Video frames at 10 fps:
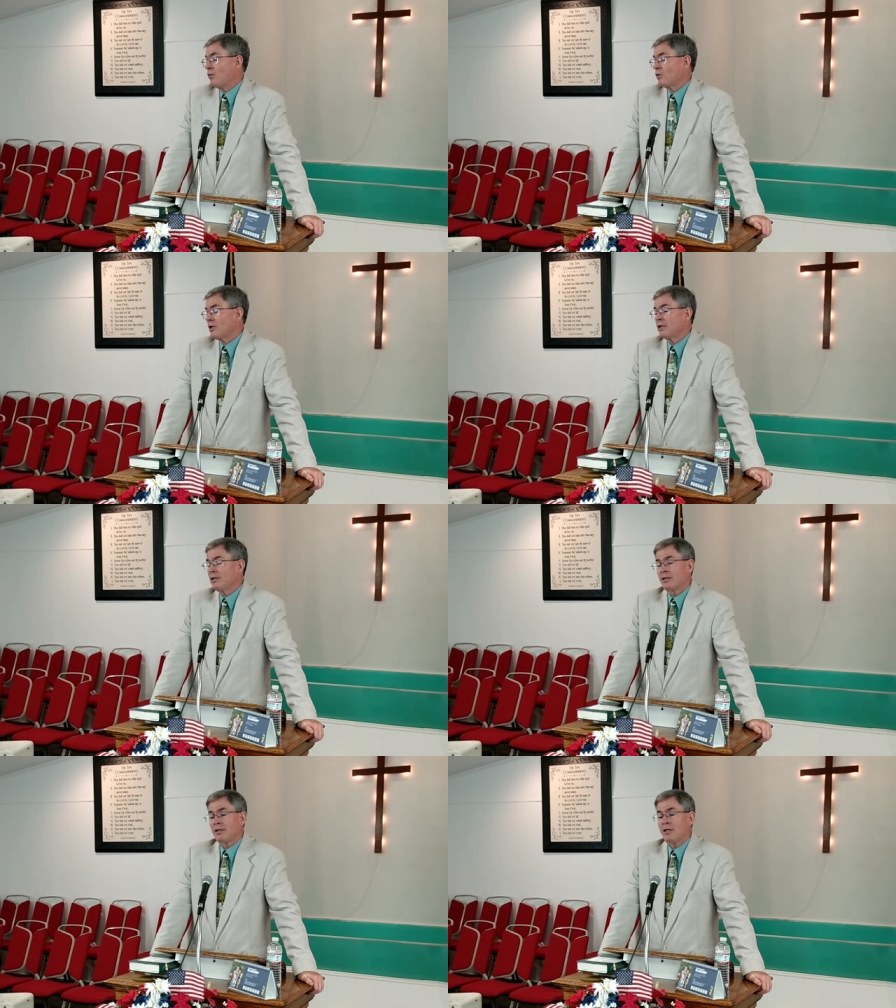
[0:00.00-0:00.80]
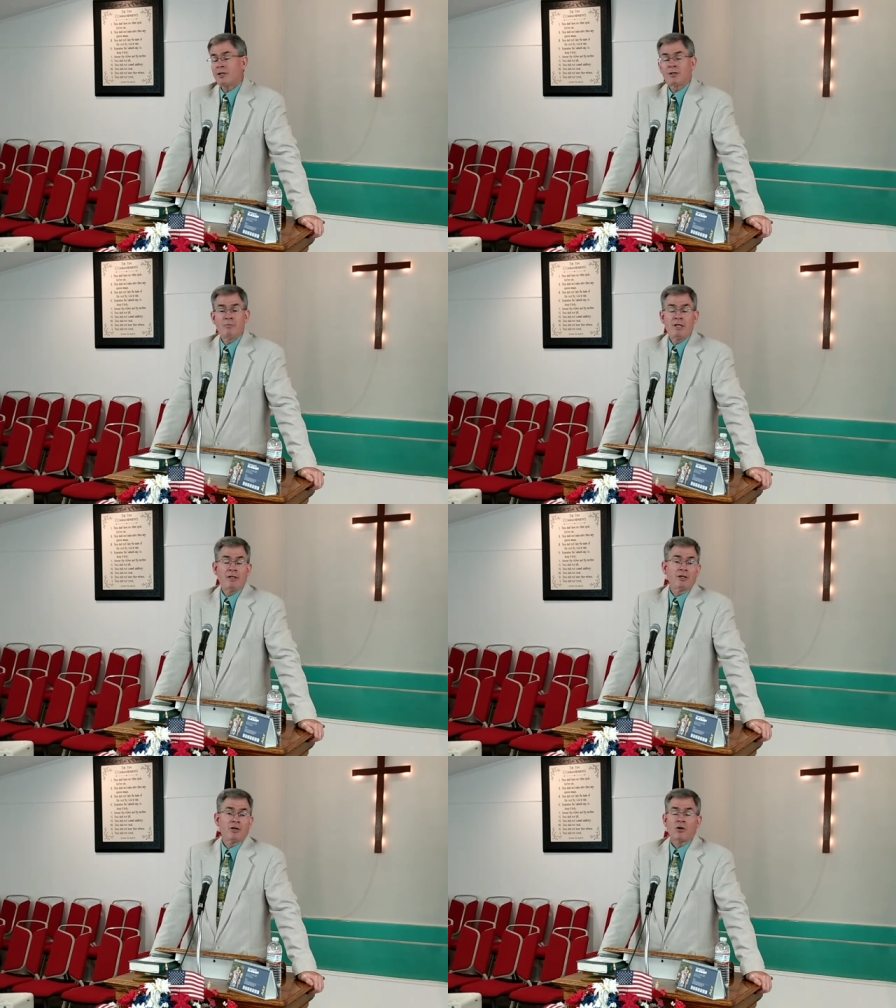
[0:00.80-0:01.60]
outwardly, it can be
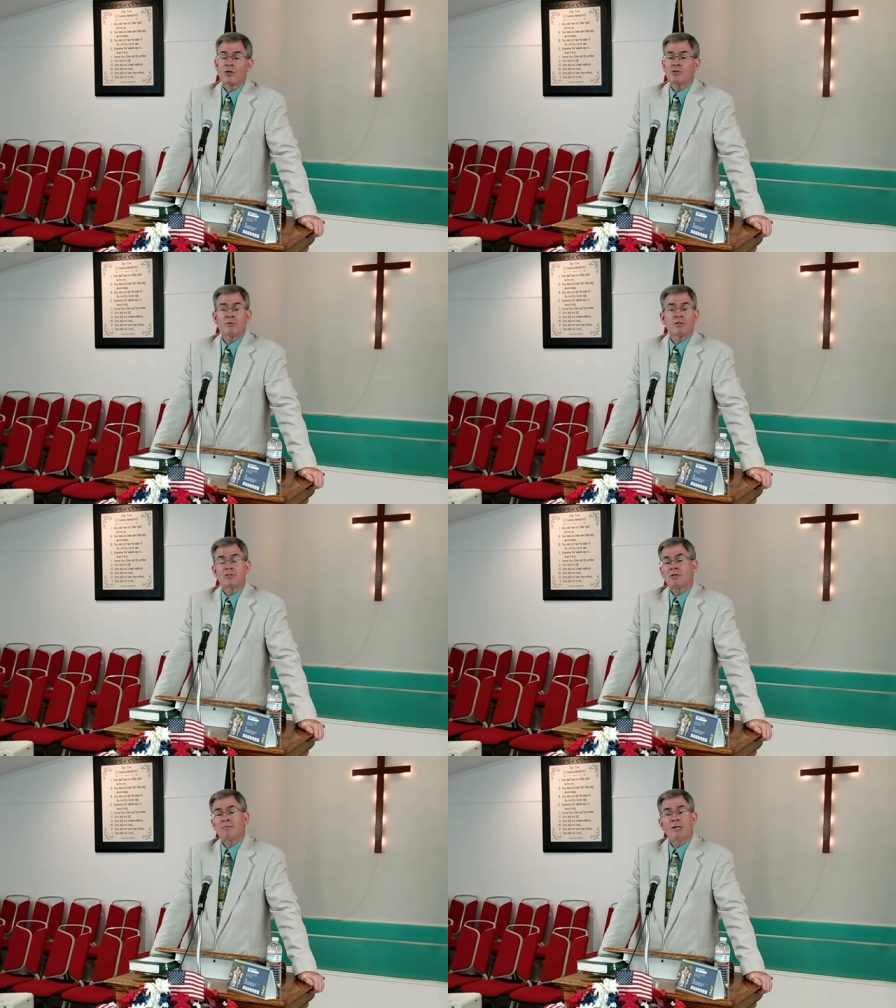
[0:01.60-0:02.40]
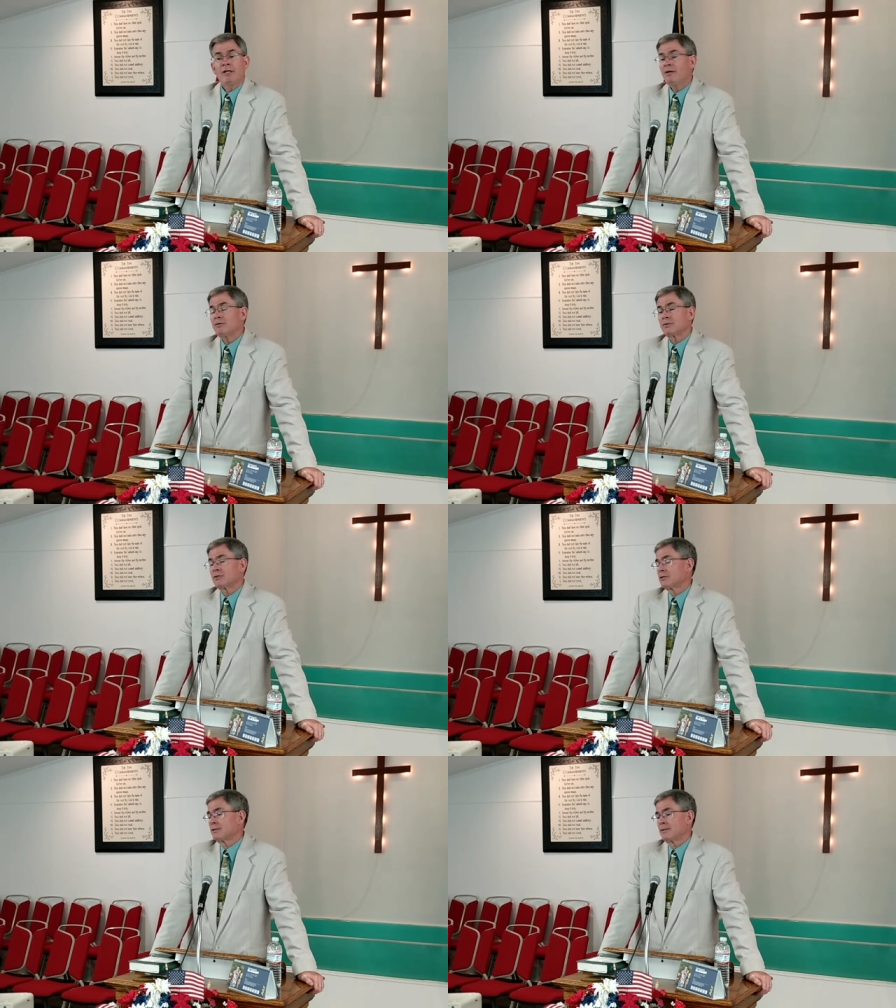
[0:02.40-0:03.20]
an encouragement to somebody
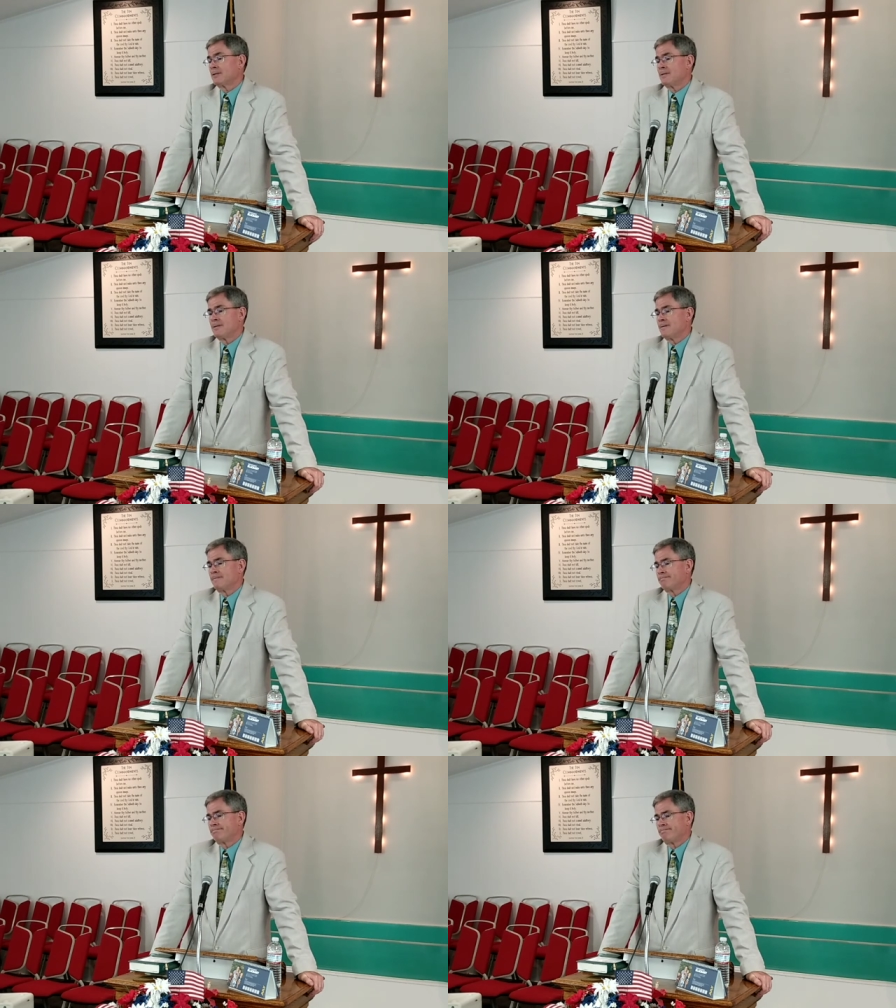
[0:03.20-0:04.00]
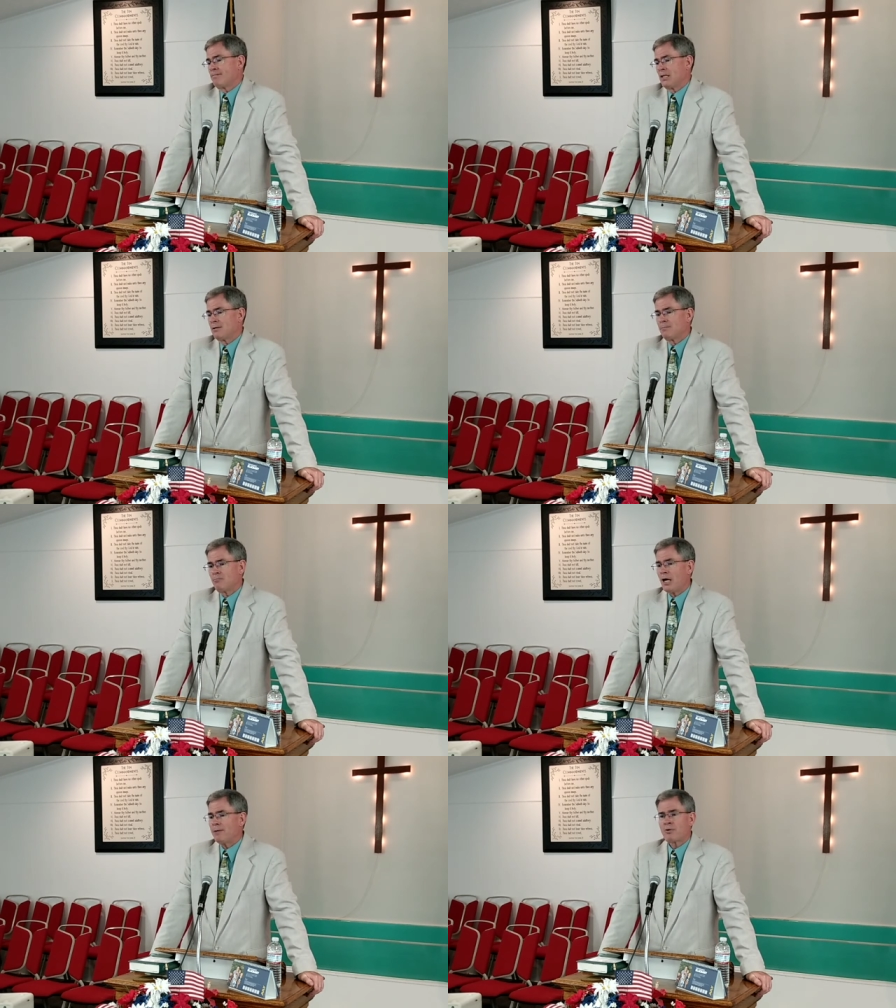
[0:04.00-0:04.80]
else.
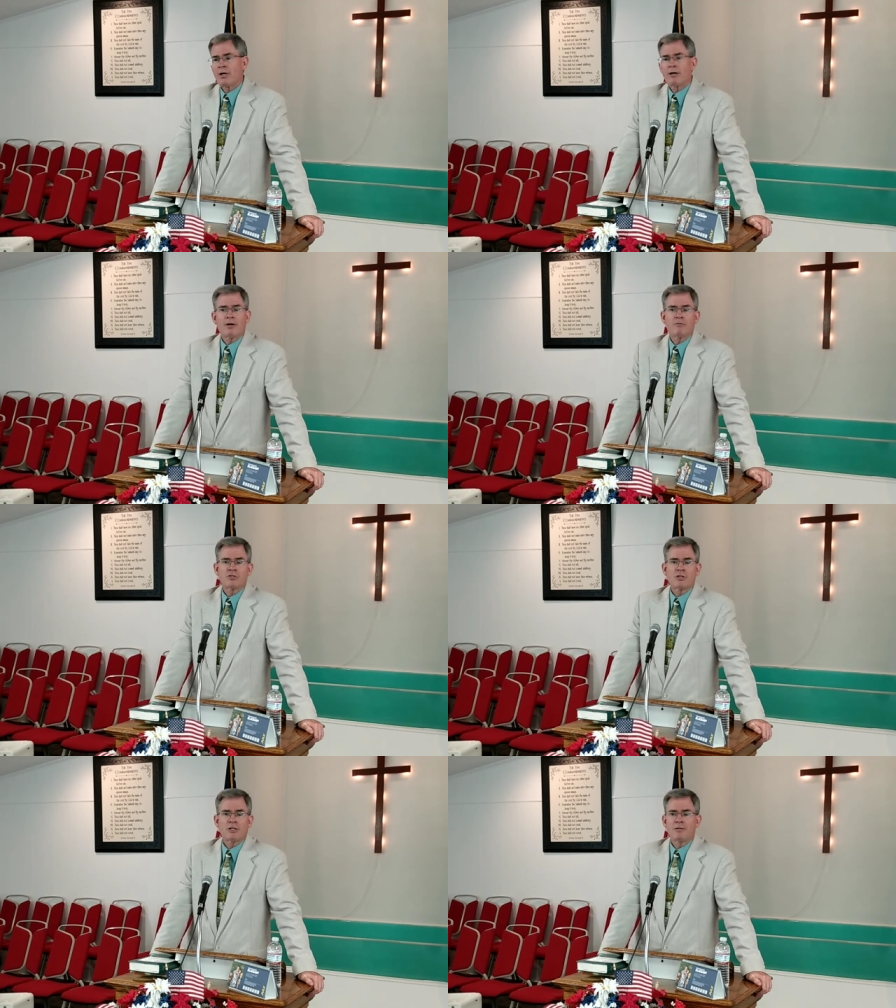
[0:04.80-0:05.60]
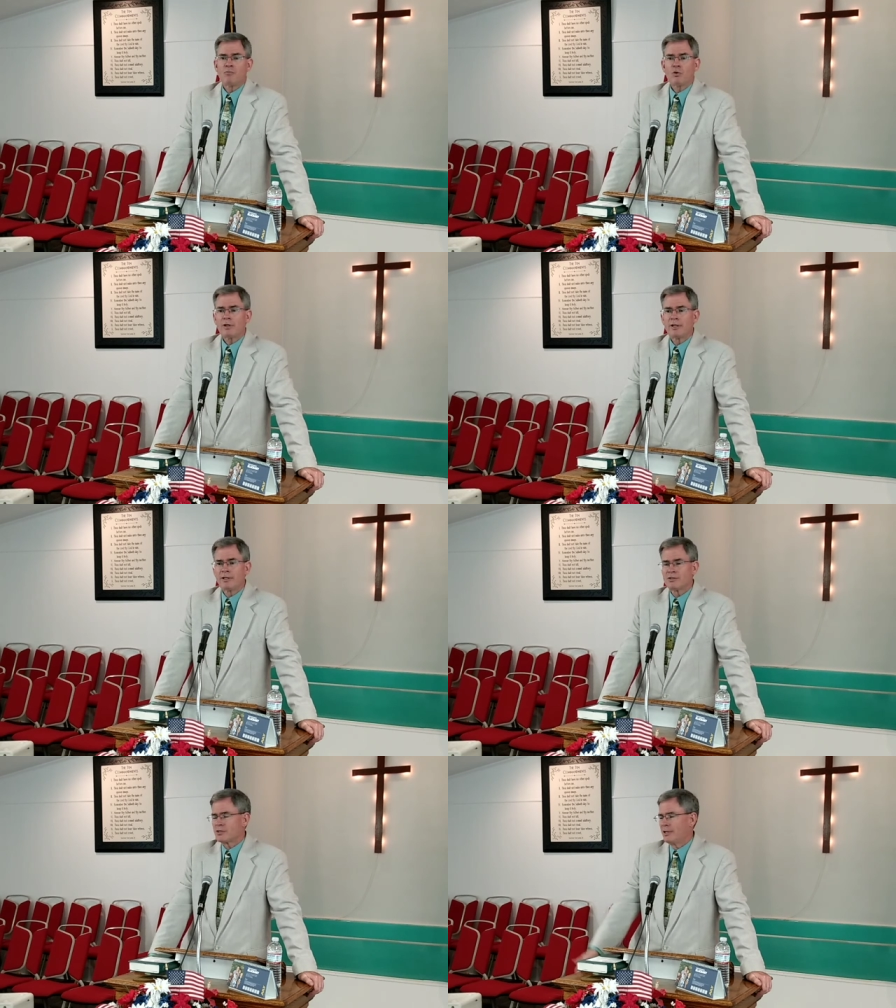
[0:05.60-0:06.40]
My prayer every Sunday morning
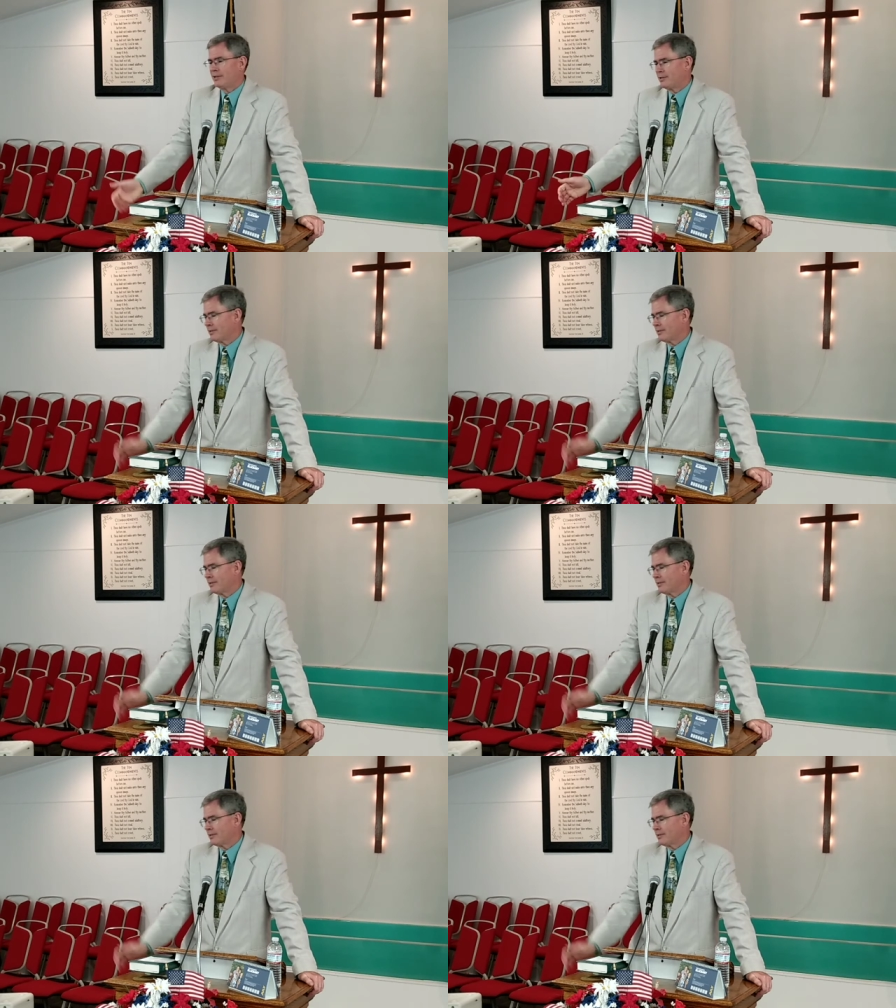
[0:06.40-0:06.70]
is